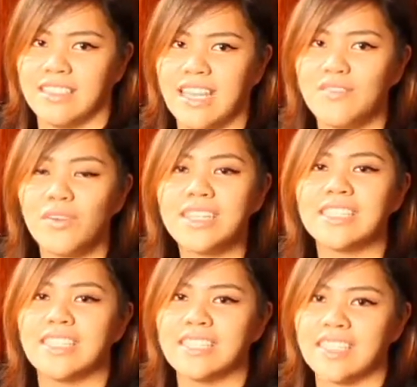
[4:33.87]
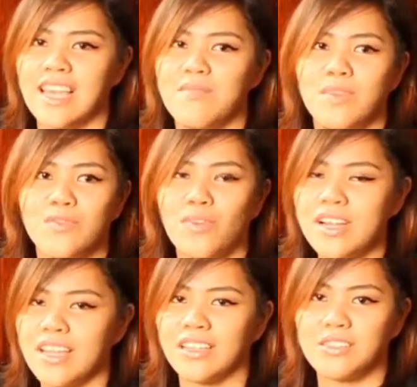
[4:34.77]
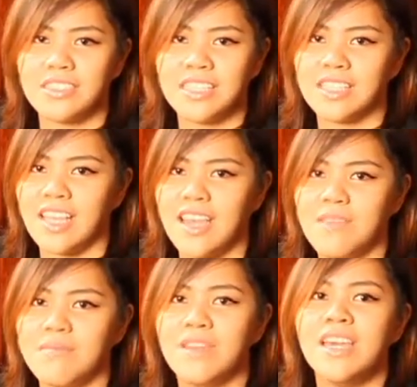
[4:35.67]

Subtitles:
in one system, in one ecosystem,